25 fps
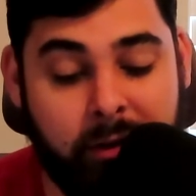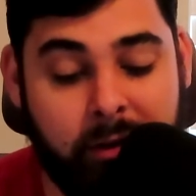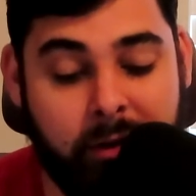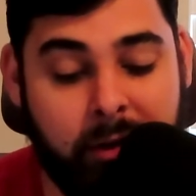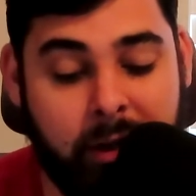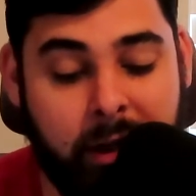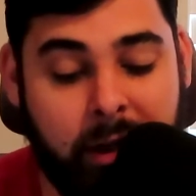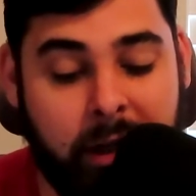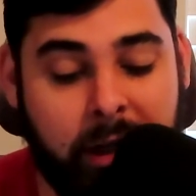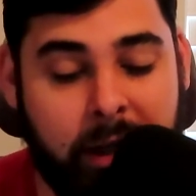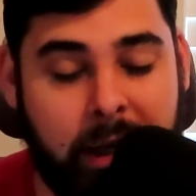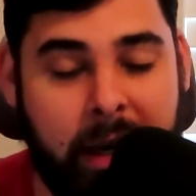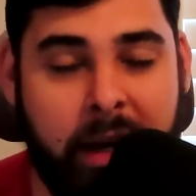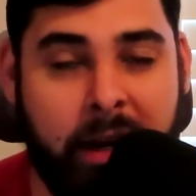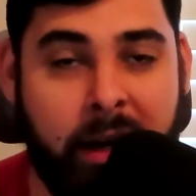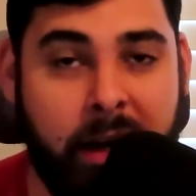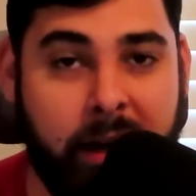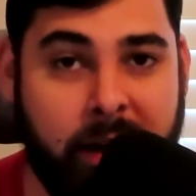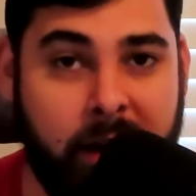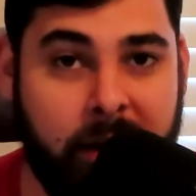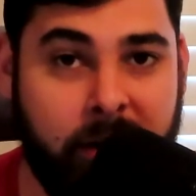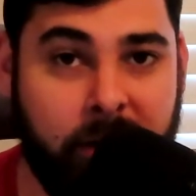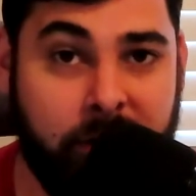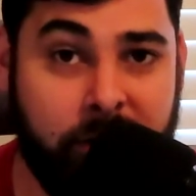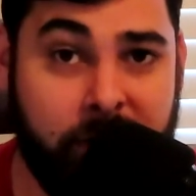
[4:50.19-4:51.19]
And I
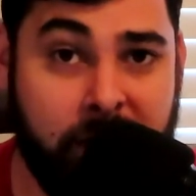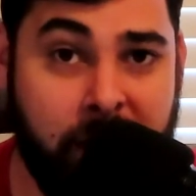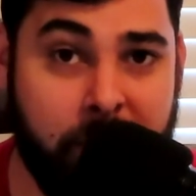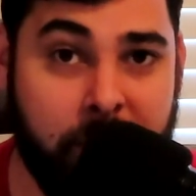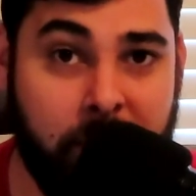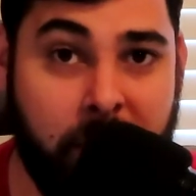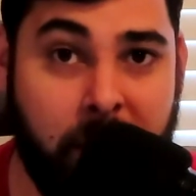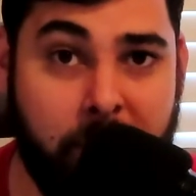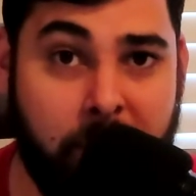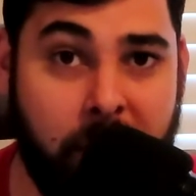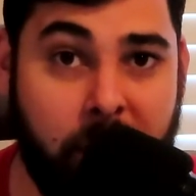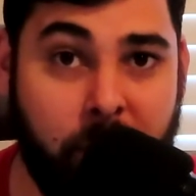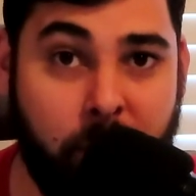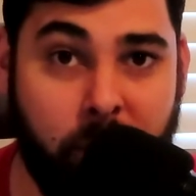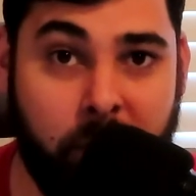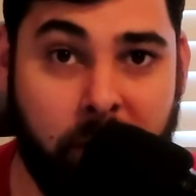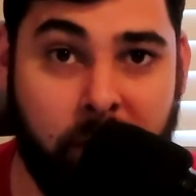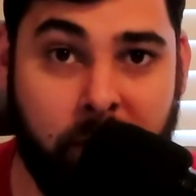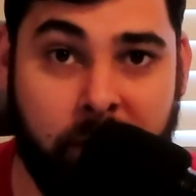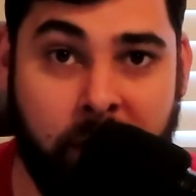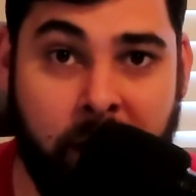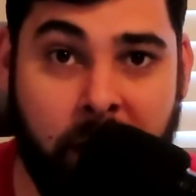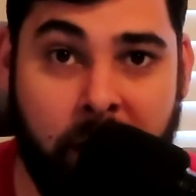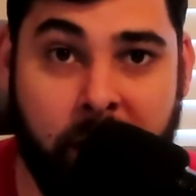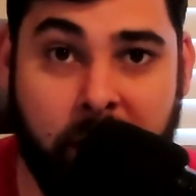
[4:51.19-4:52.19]
kind of stand by my word
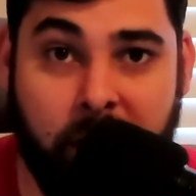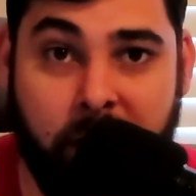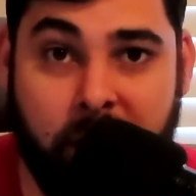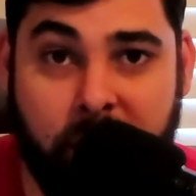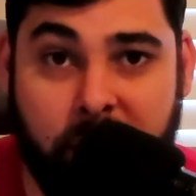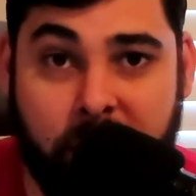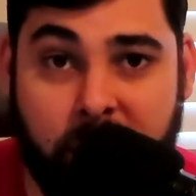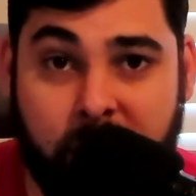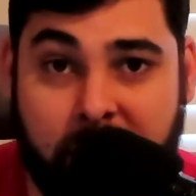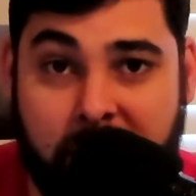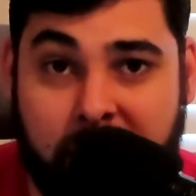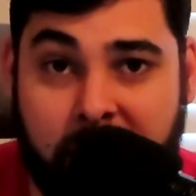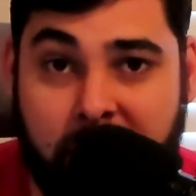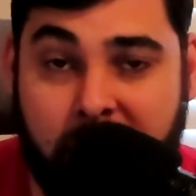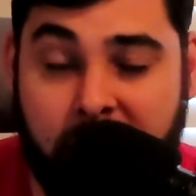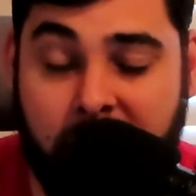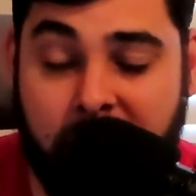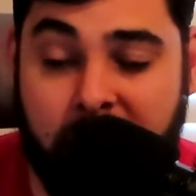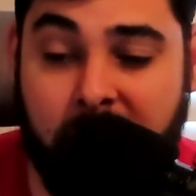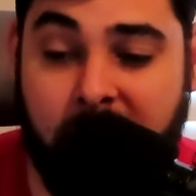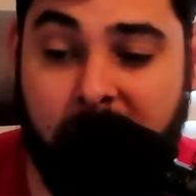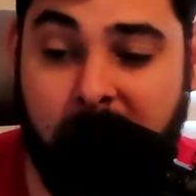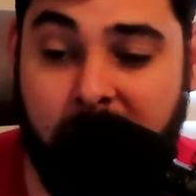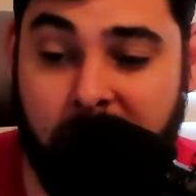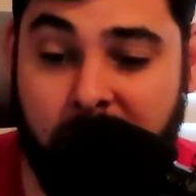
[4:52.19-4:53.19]
that cleaning
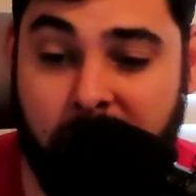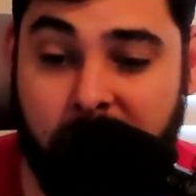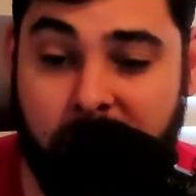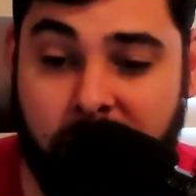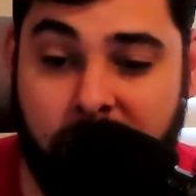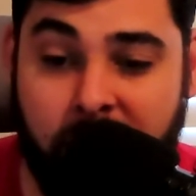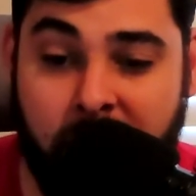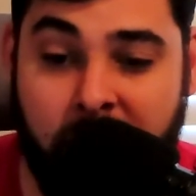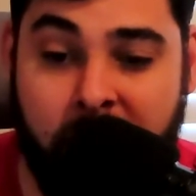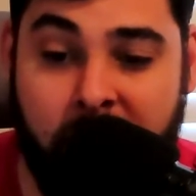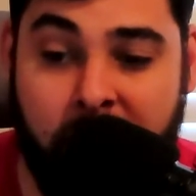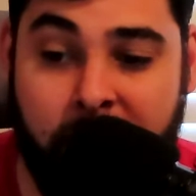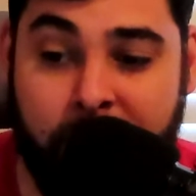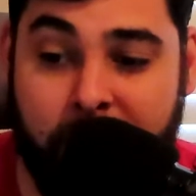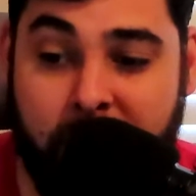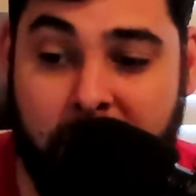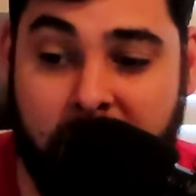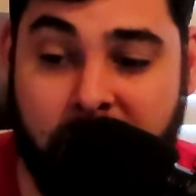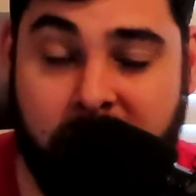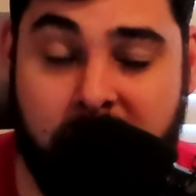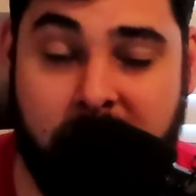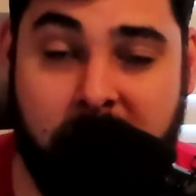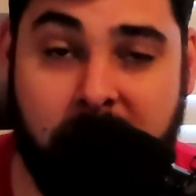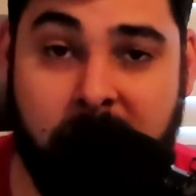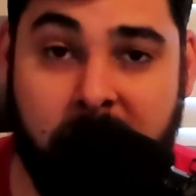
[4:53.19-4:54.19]
things and
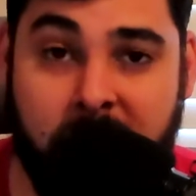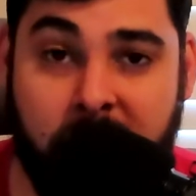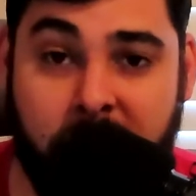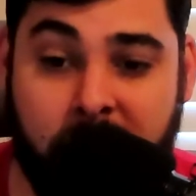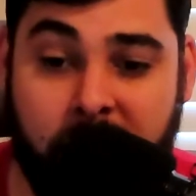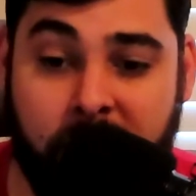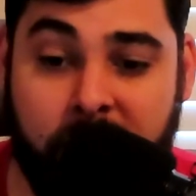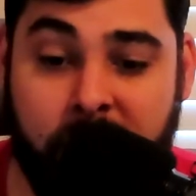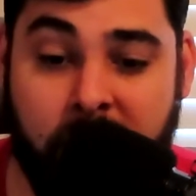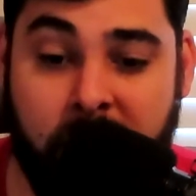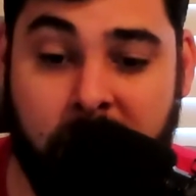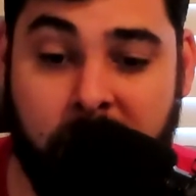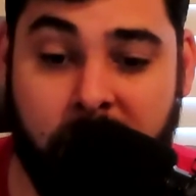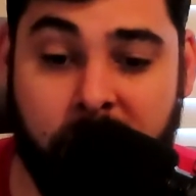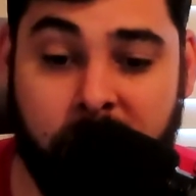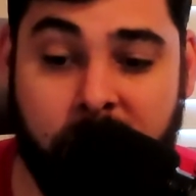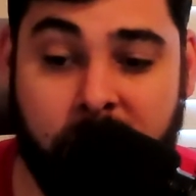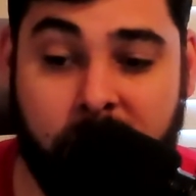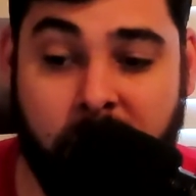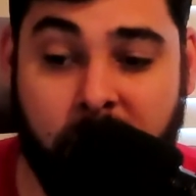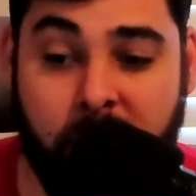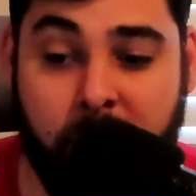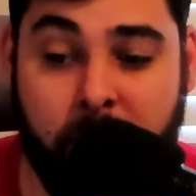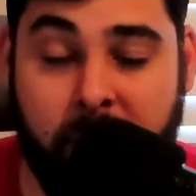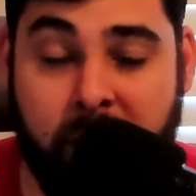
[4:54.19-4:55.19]
detailing things
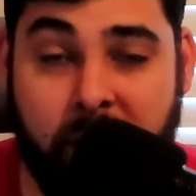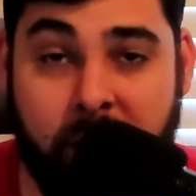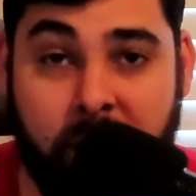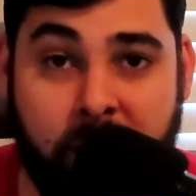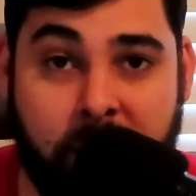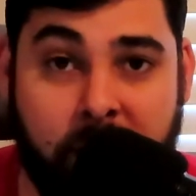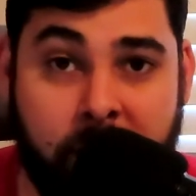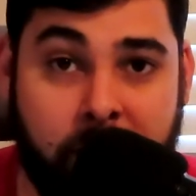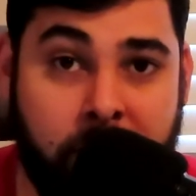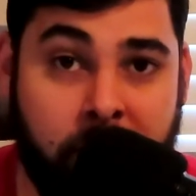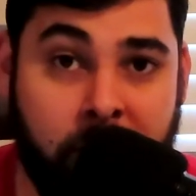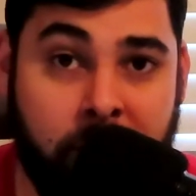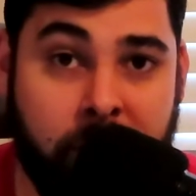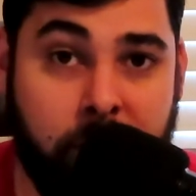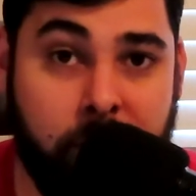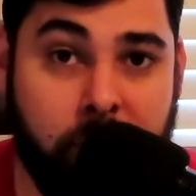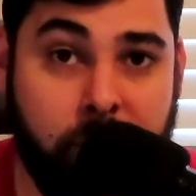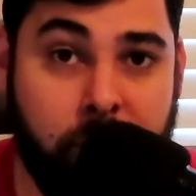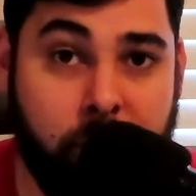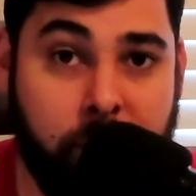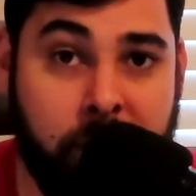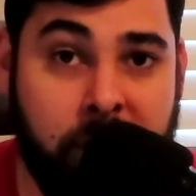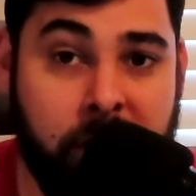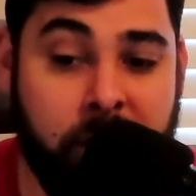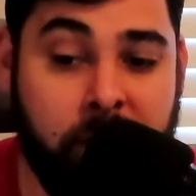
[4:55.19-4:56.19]
could be the difference
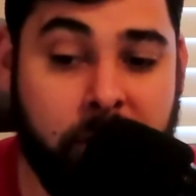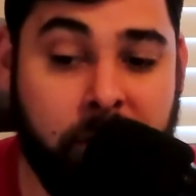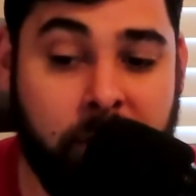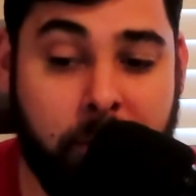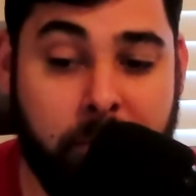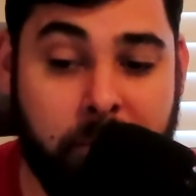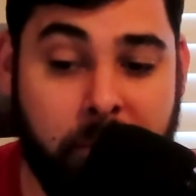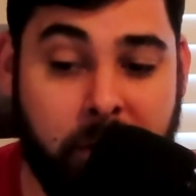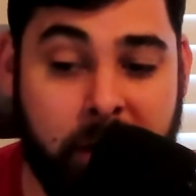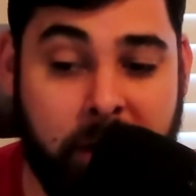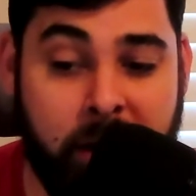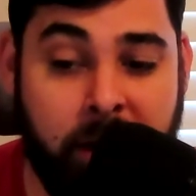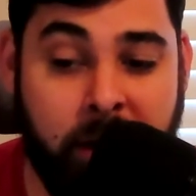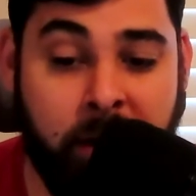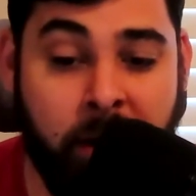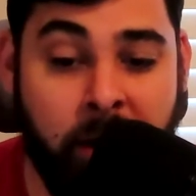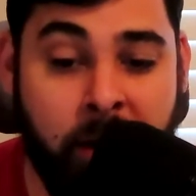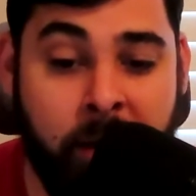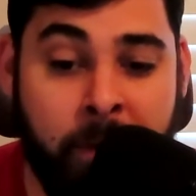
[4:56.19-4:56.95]
between somebody